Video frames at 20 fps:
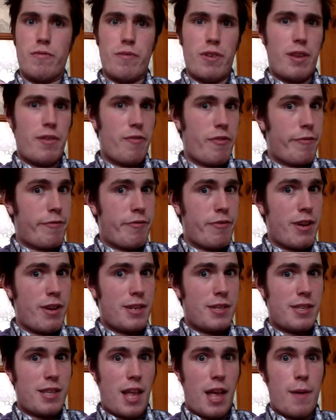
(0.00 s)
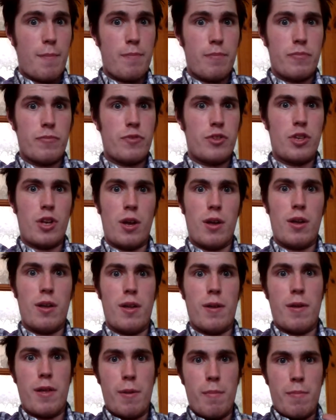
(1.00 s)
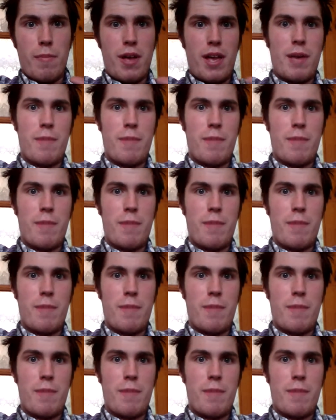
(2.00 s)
really rephrase that. In my